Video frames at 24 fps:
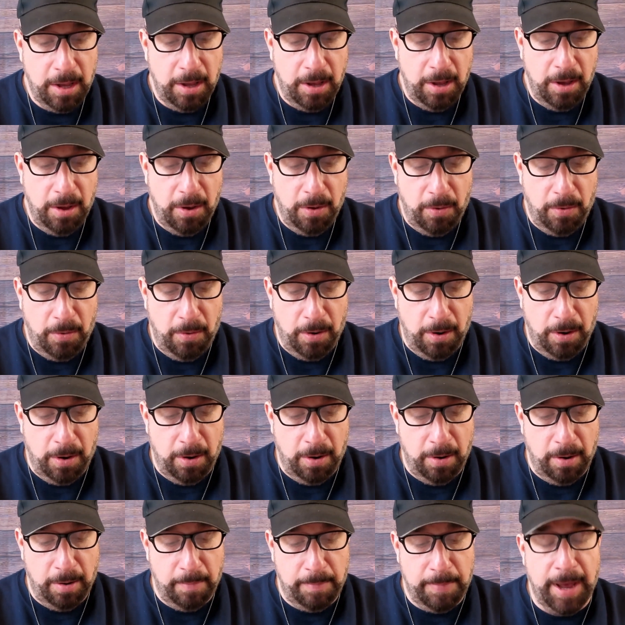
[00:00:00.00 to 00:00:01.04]

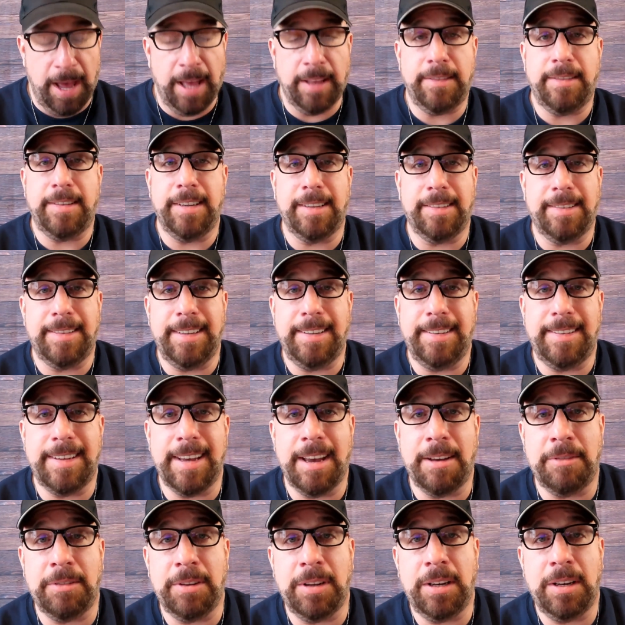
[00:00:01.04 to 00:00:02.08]
or about
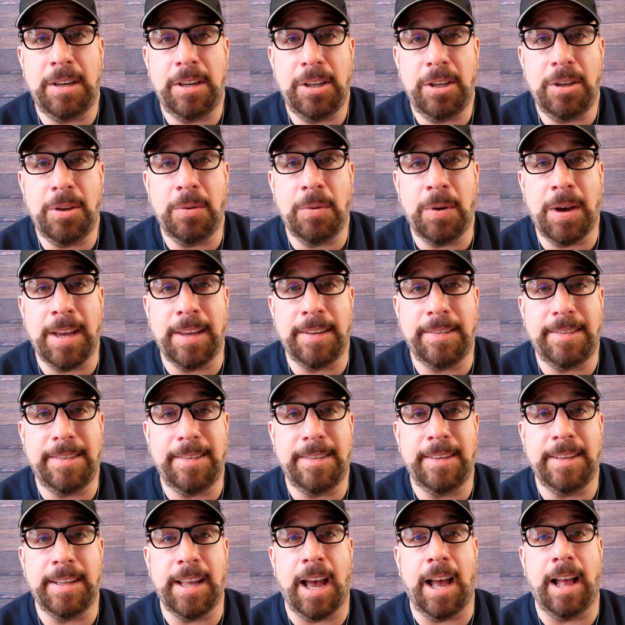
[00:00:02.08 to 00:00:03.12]
67 US
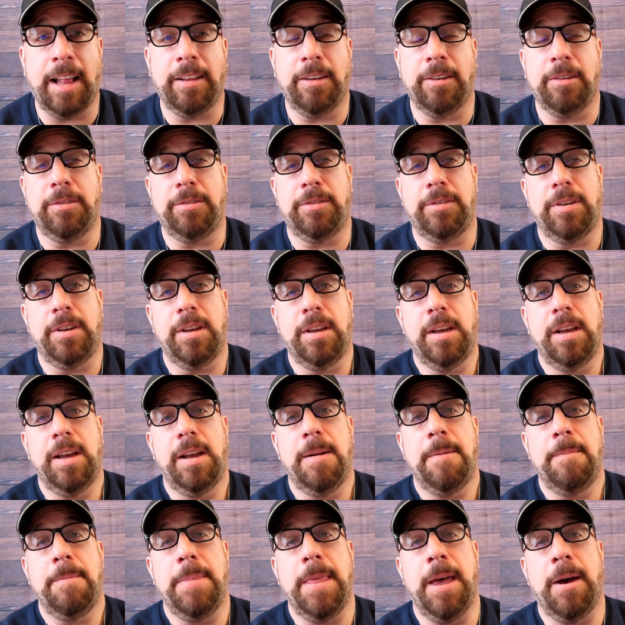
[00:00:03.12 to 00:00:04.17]
dollars.
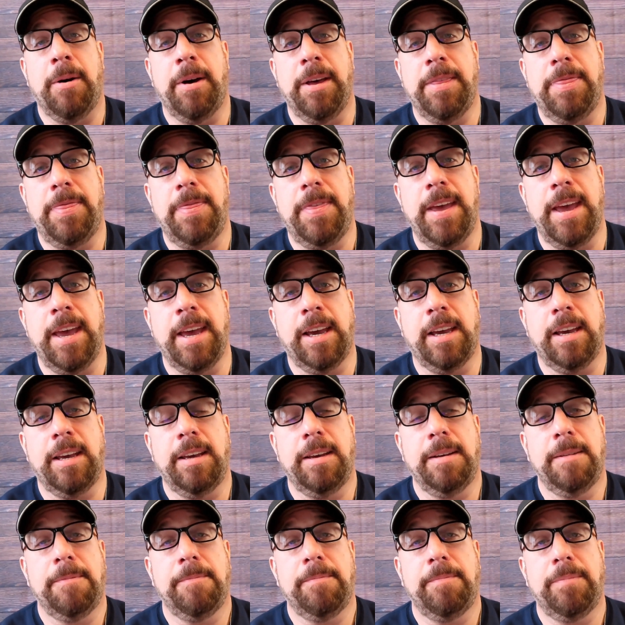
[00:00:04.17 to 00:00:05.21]
Now I think
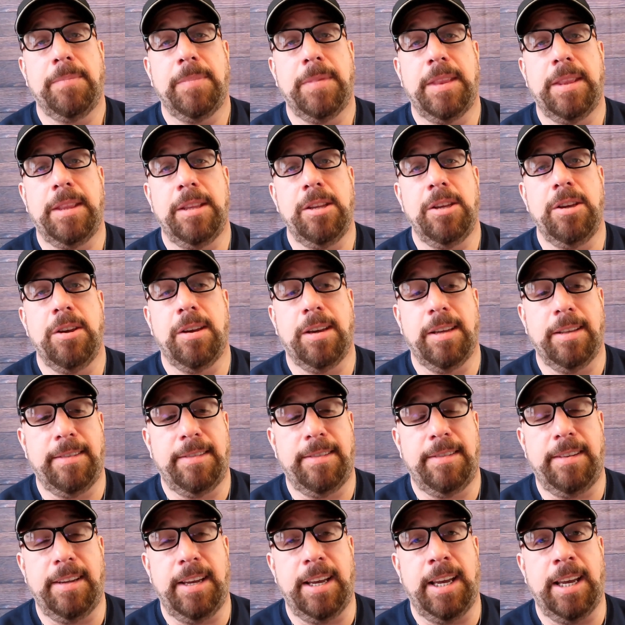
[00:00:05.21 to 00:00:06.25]
you can
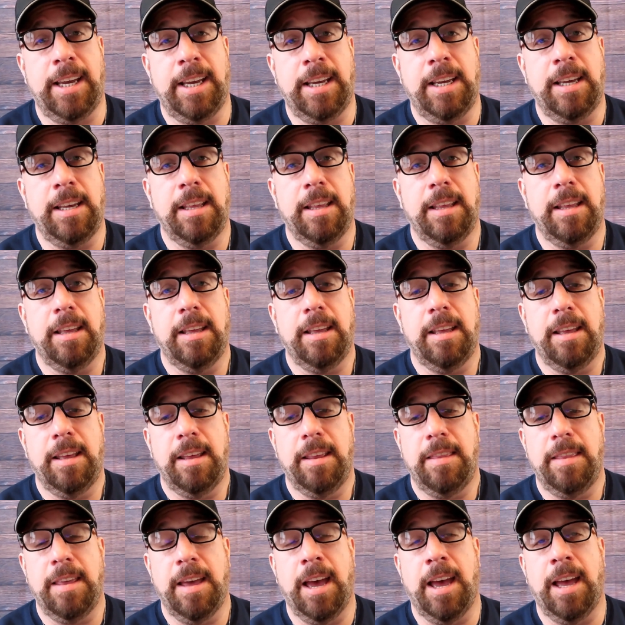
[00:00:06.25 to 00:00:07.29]
see
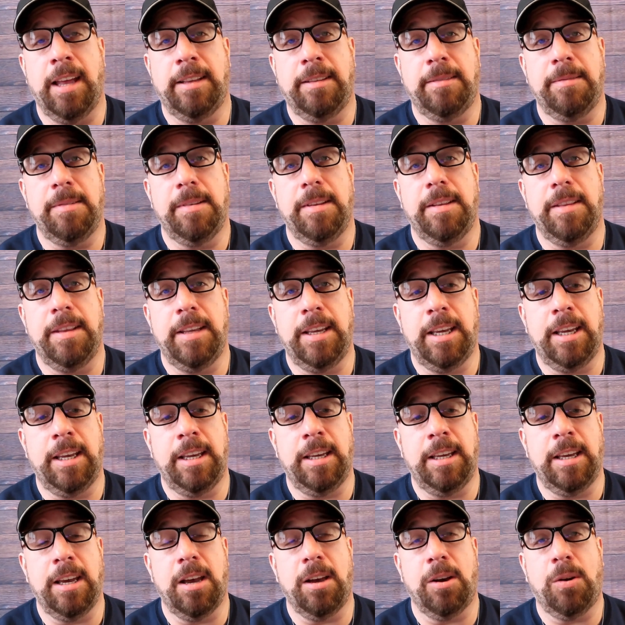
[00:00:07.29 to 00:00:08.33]
that
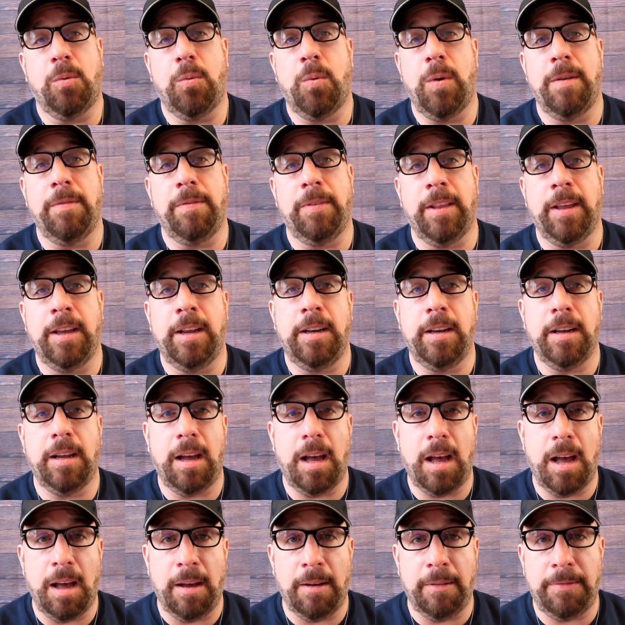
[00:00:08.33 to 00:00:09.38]
the equivalent
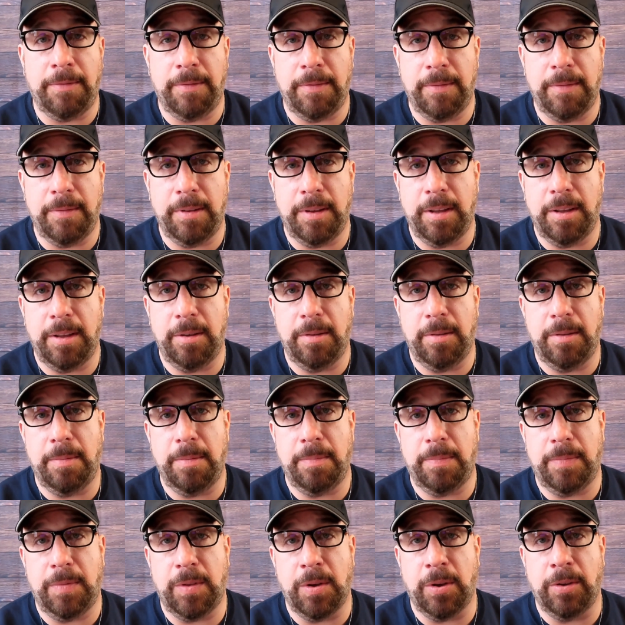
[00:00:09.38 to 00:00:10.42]
of
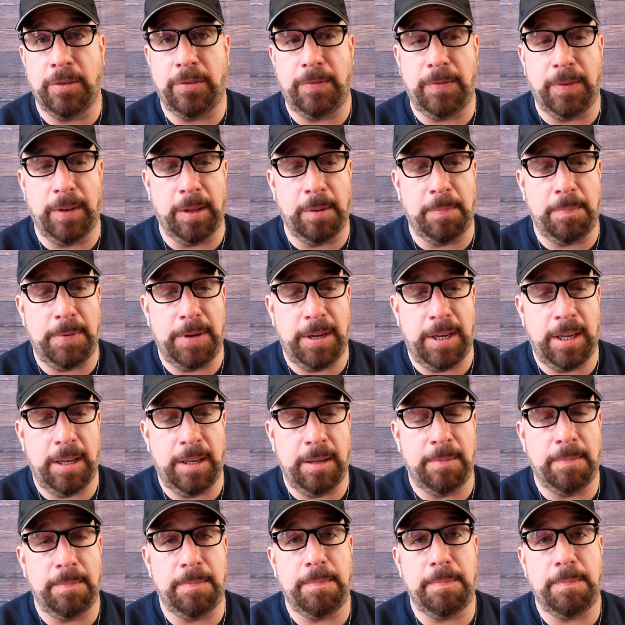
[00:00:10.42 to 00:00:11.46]
those
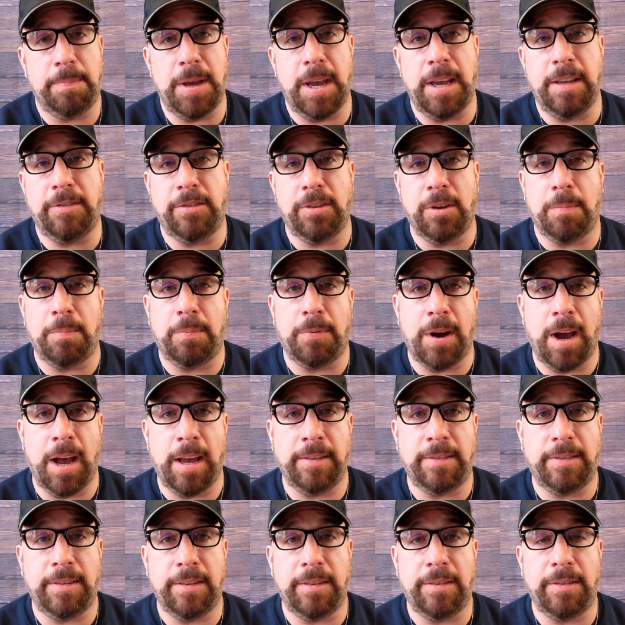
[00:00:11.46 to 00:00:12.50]
Philippine peso
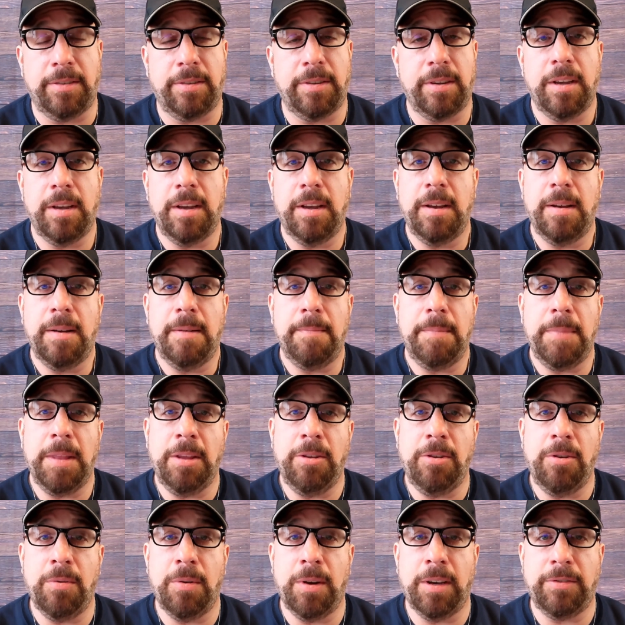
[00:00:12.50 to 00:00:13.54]
prices
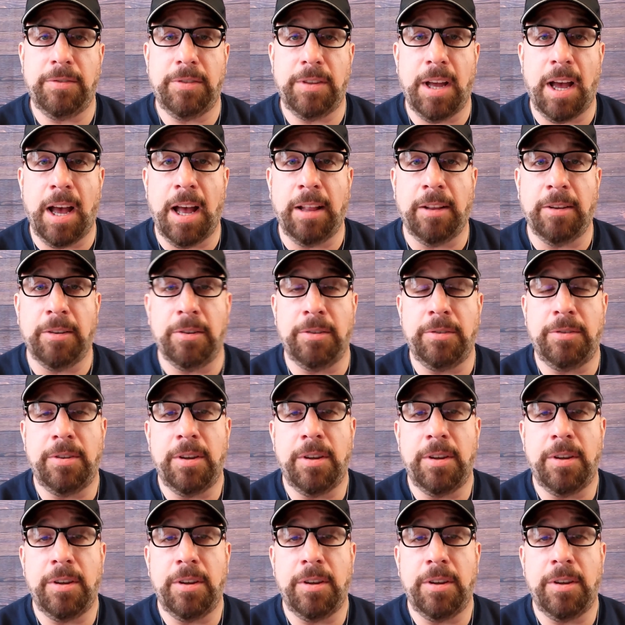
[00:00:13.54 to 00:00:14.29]
in US dollars